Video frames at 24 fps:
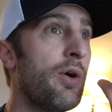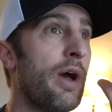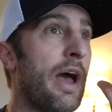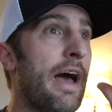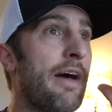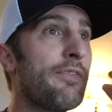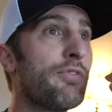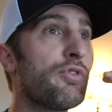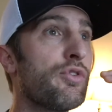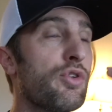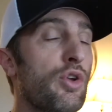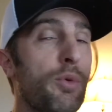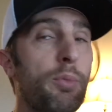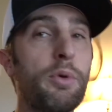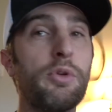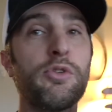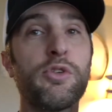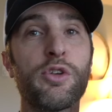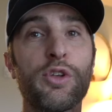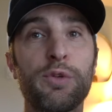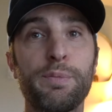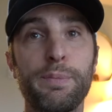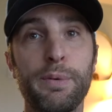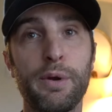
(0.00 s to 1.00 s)
have so
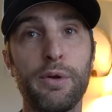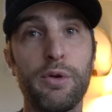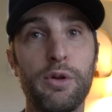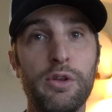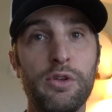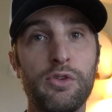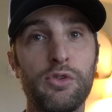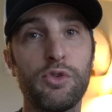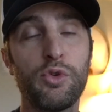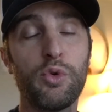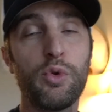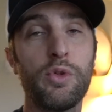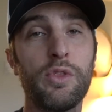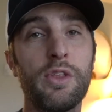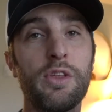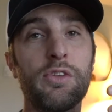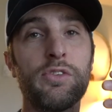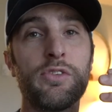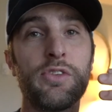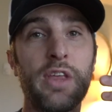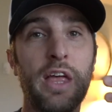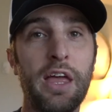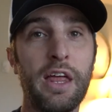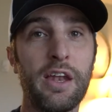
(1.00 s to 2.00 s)
much experience doing
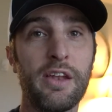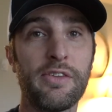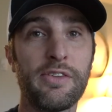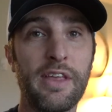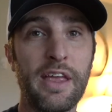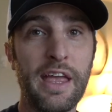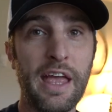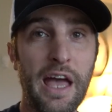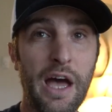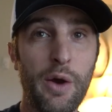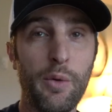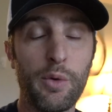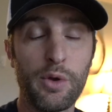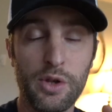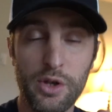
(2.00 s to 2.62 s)
this day in and day out.